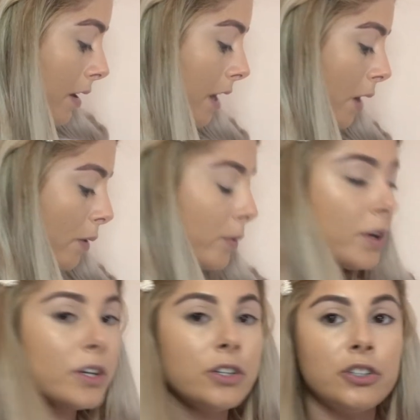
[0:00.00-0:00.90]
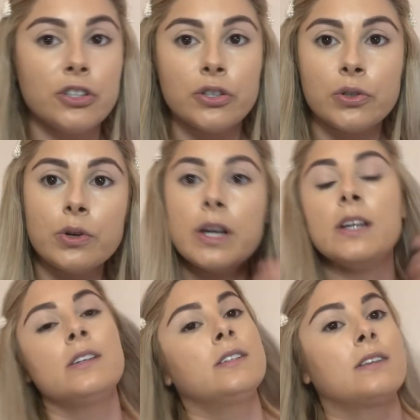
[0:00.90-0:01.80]
Now what we're gonna do
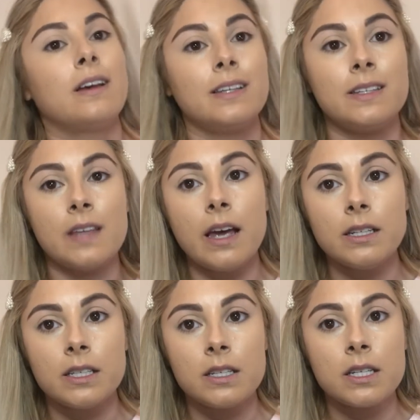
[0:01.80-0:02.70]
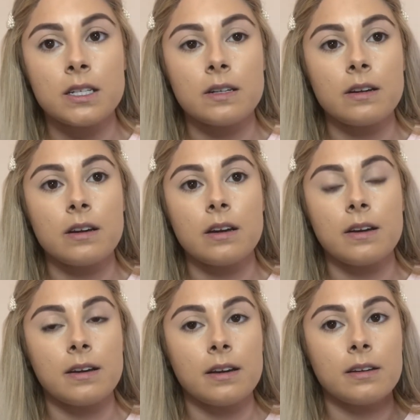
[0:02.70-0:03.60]
is set
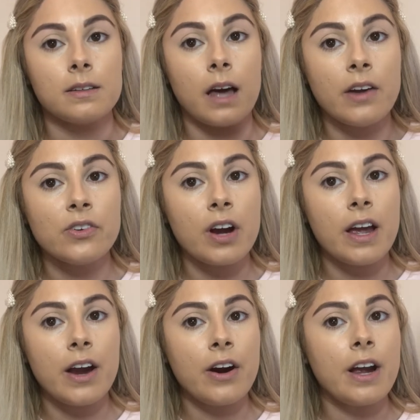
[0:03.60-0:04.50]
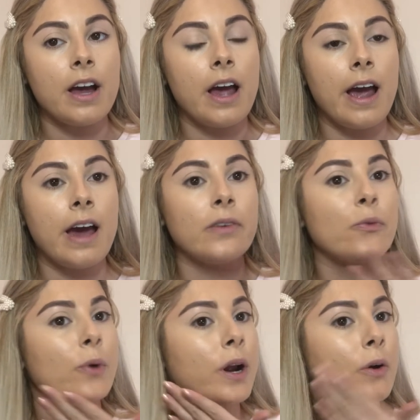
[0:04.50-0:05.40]
the under eye area
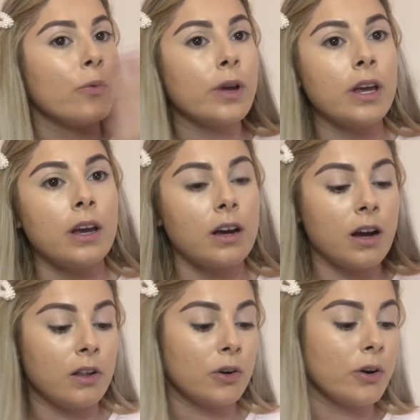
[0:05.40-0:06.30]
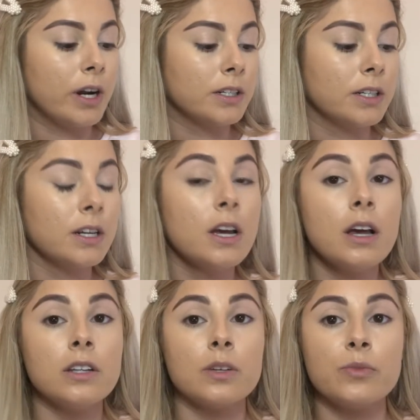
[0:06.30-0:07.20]
and where we color corrected.
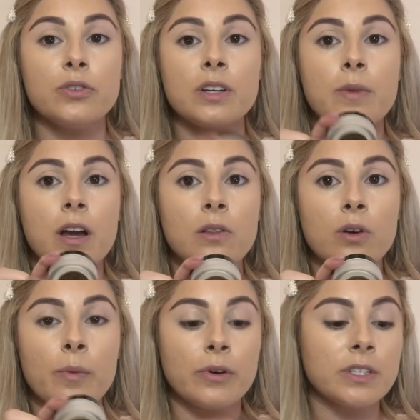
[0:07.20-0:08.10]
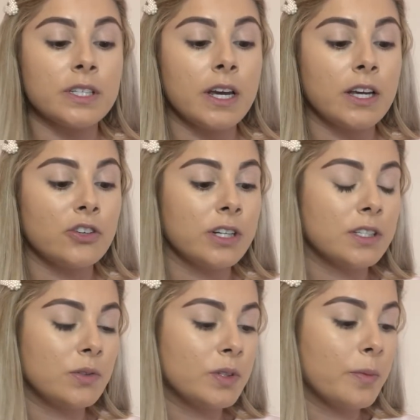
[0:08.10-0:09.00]
So I'm using my Mercier
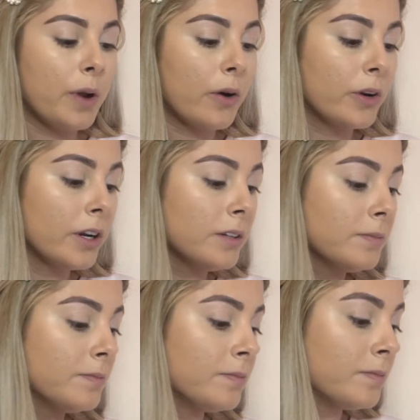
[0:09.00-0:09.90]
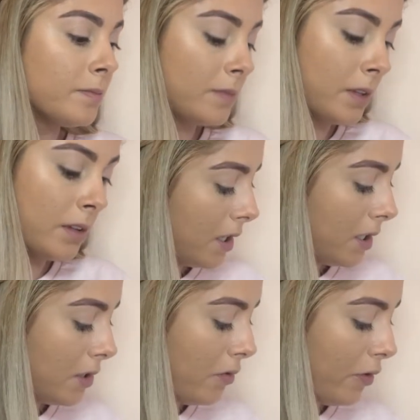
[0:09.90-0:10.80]
translucent powder.
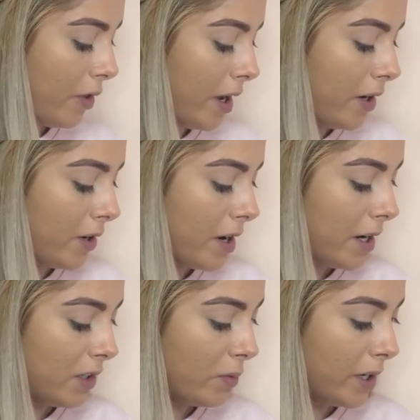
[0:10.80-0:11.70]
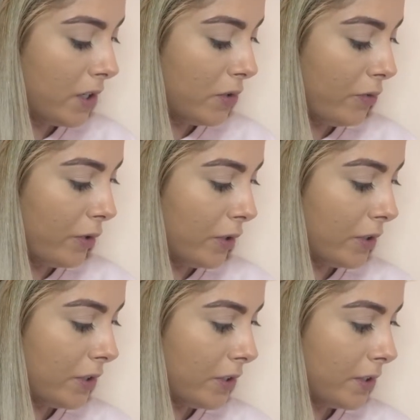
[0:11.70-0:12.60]
So for the under eyes, what I do
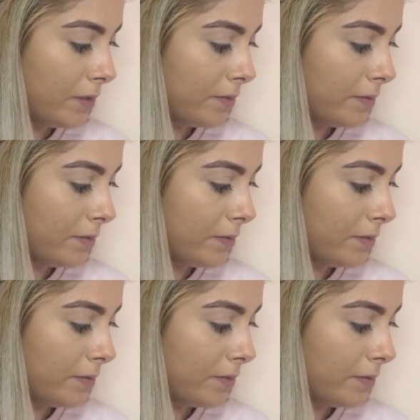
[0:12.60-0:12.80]
first